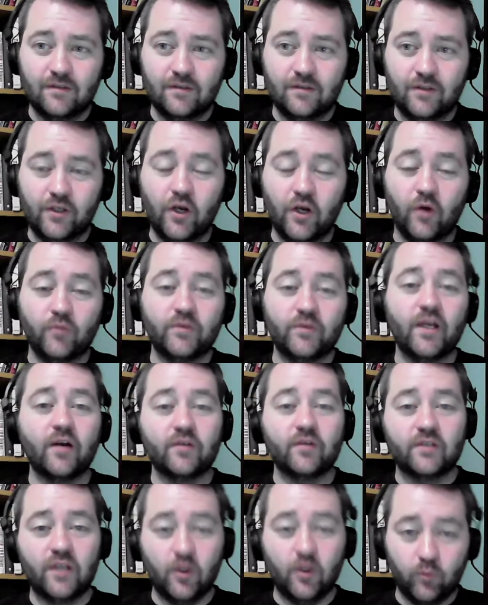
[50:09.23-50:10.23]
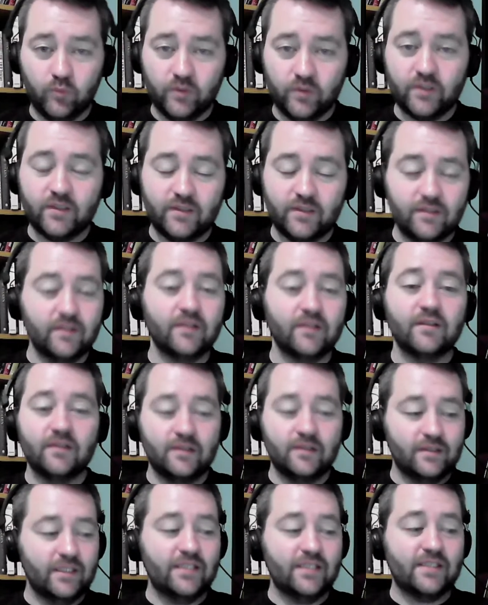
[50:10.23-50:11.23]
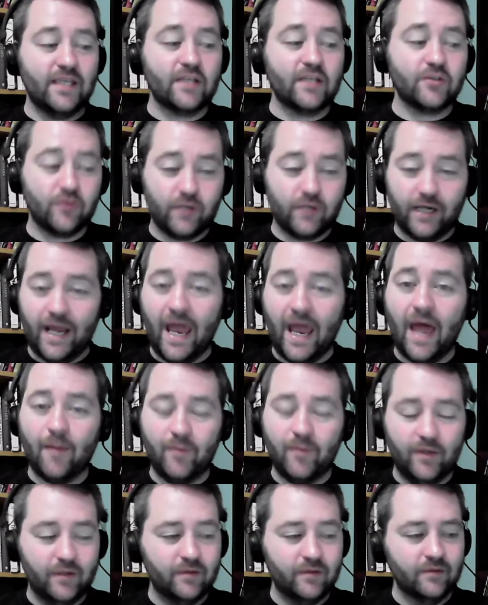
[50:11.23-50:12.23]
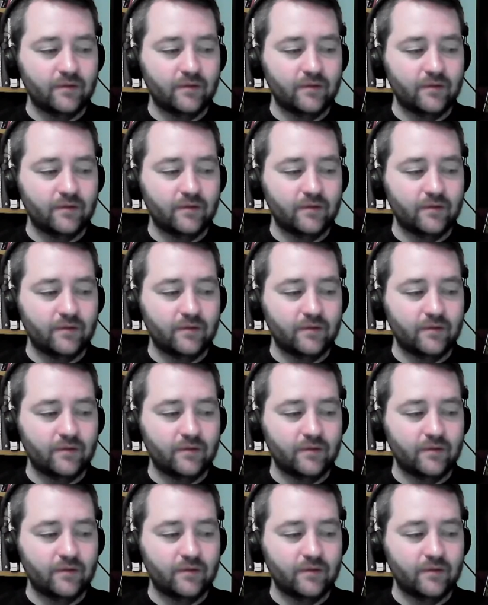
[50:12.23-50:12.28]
These things are going to happen.